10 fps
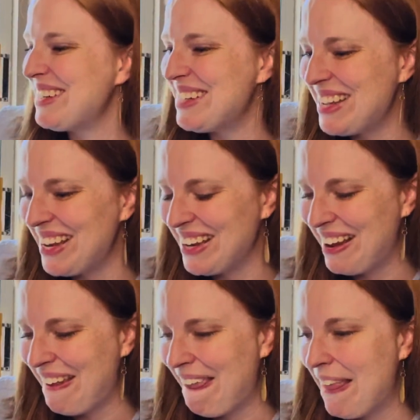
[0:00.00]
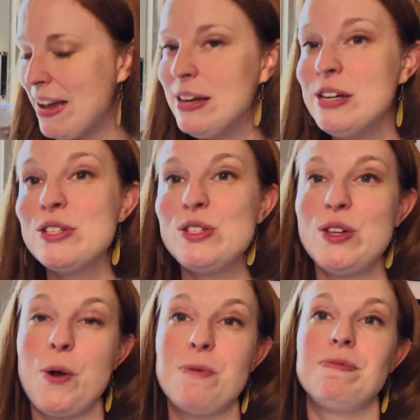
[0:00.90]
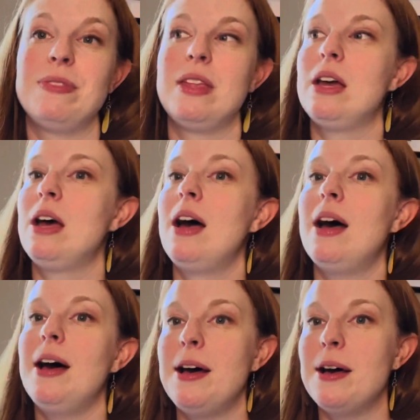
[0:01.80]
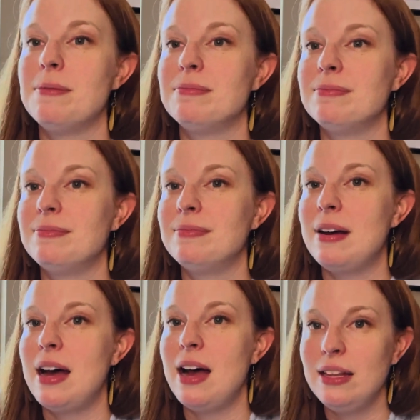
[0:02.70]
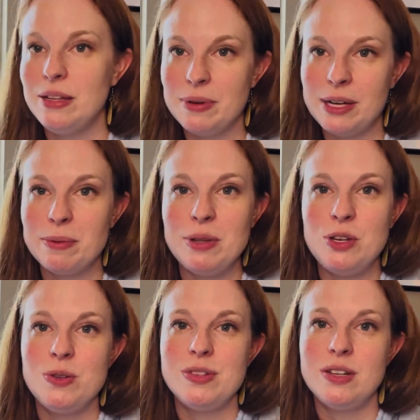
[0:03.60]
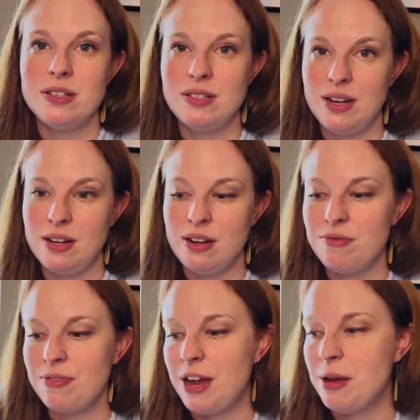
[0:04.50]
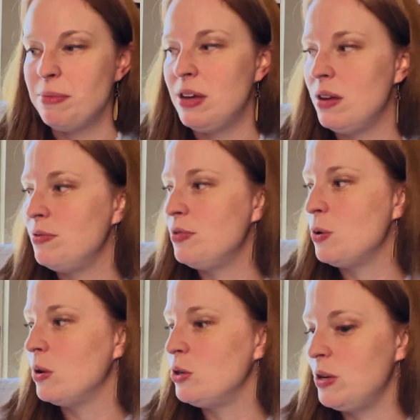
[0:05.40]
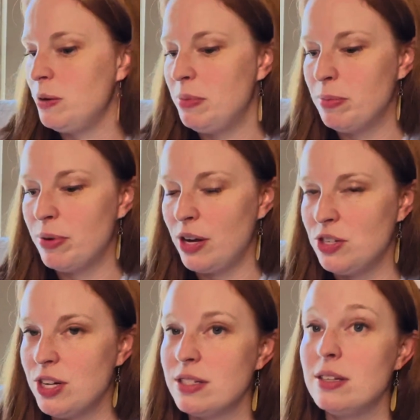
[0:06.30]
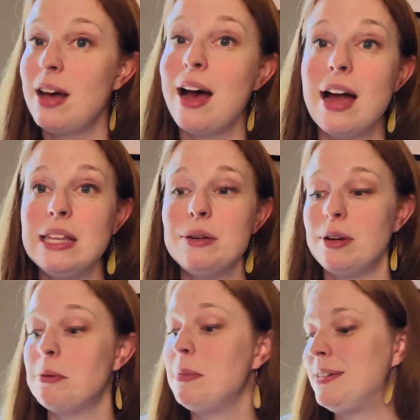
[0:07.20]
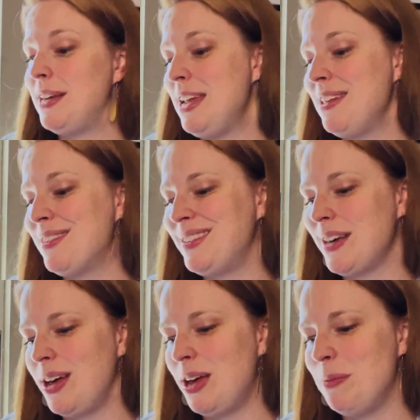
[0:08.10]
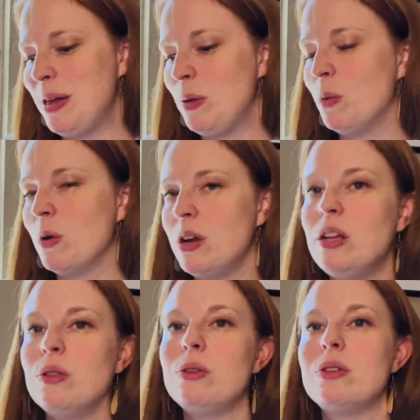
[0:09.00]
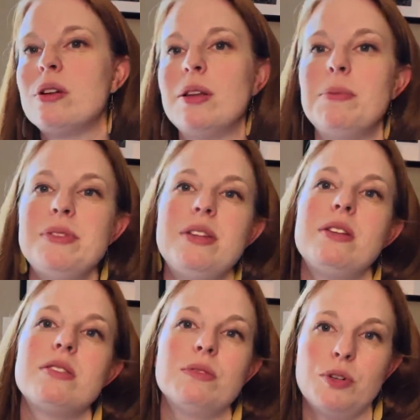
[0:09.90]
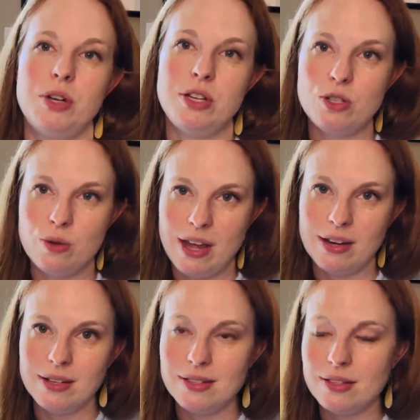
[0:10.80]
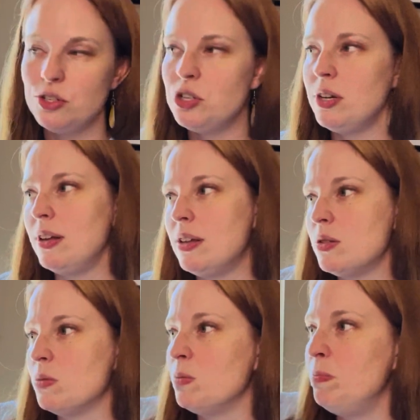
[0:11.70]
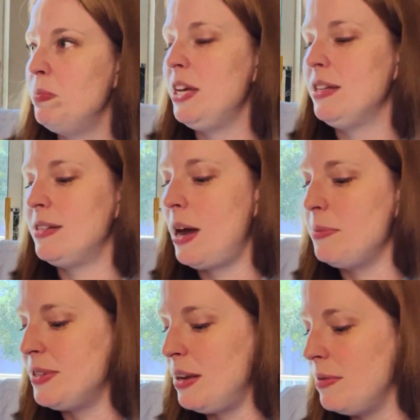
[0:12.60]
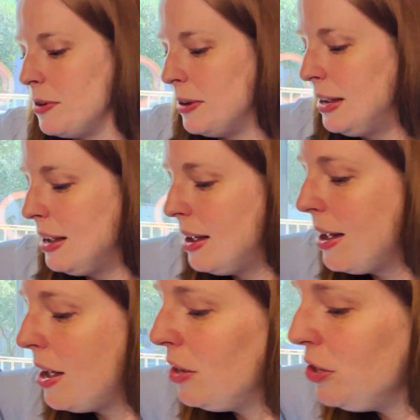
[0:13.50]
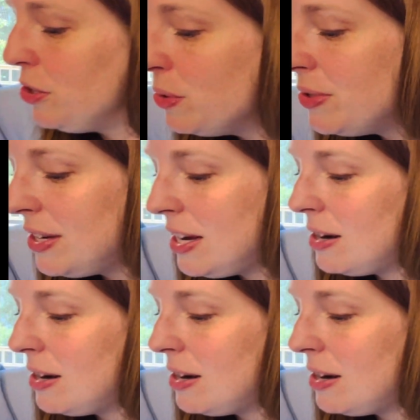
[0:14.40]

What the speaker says: today. So, highly recommend using a standing frame if you're doing a big project. Highly recommend taking the time and working through the clumsiness of learning two-handed stitching. It's a big time saver. Using